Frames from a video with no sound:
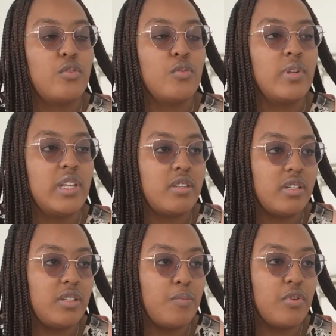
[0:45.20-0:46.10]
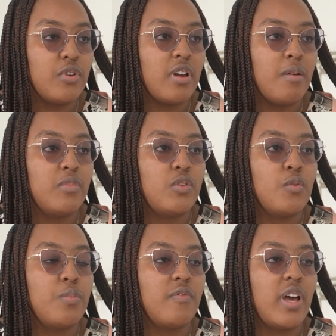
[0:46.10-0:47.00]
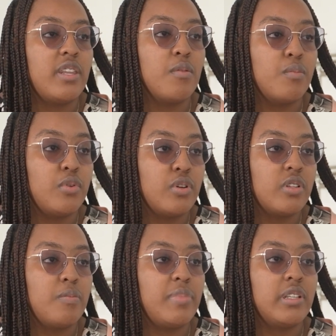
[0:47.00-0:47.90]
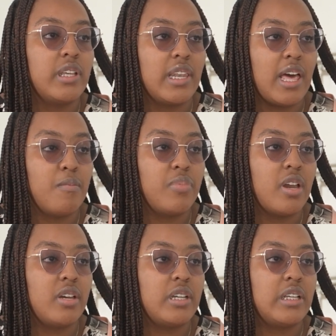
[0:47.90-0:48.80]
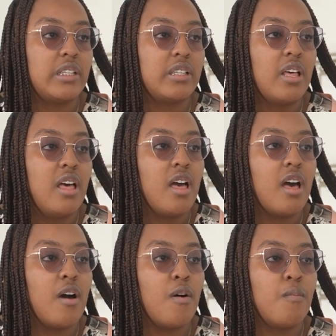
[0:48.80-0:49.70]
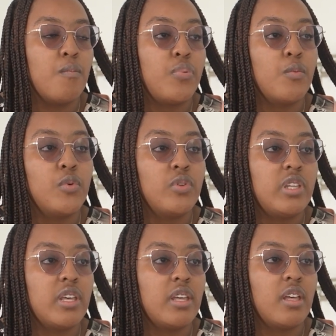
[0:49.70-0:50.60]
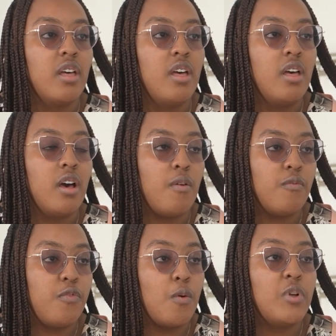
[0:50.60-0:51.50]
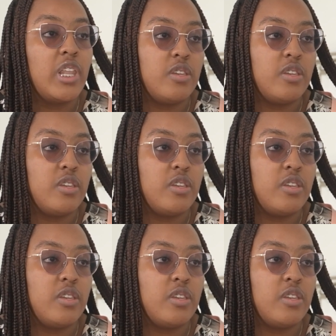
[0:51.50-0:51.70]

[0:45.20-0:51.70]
do literacy programs, so providing books, building libraries, promoting formal